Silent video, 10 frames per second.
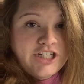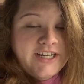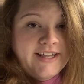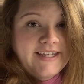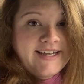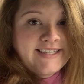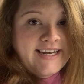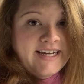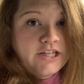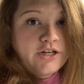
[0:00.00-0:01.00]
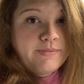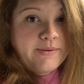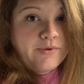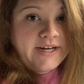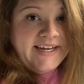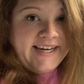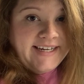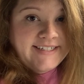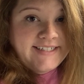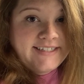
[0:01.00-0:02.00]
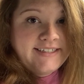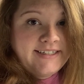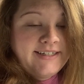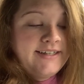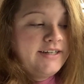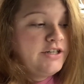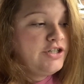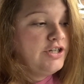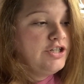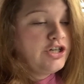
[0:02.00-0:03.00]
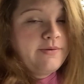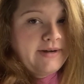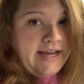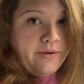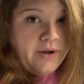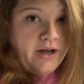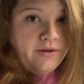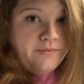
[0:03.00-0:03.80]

on things that need a little bit more heat to germinate well.